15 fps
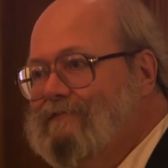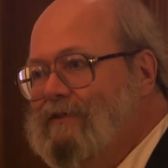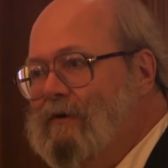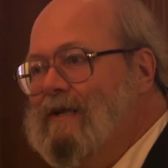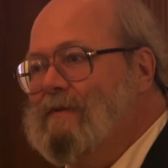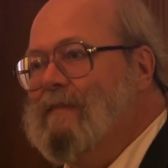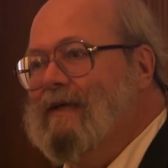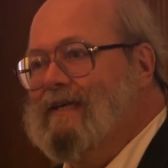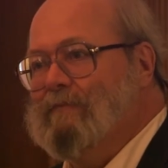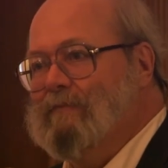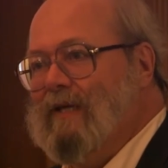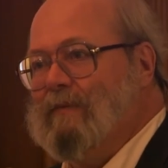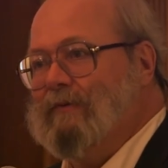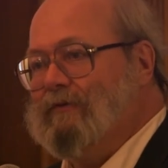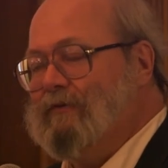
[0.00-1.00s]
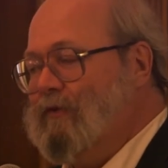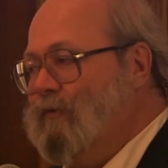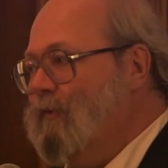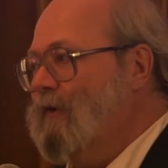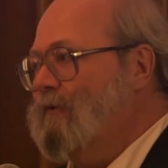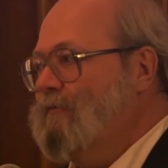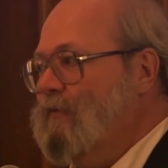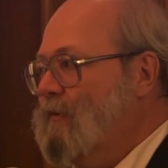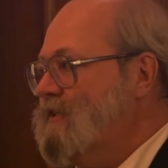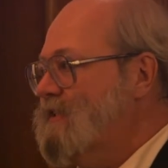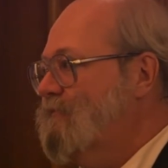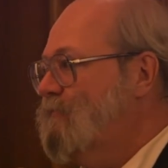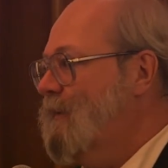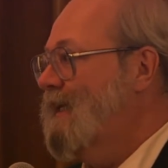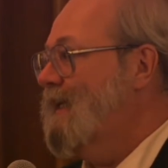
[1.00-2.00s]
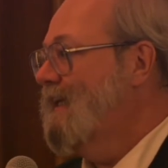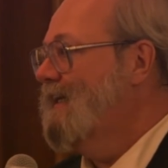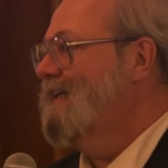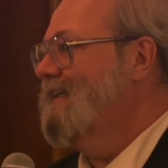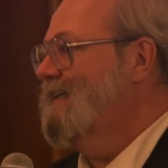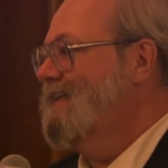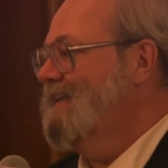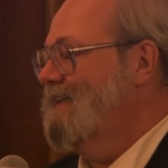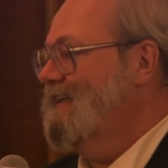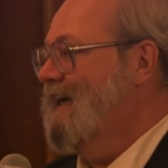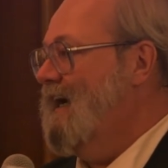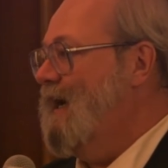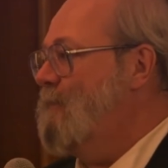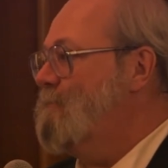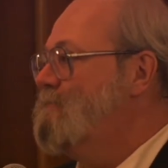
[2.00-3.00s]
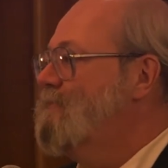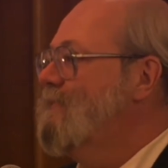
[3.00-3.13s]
30 million people to the workforce if we uh,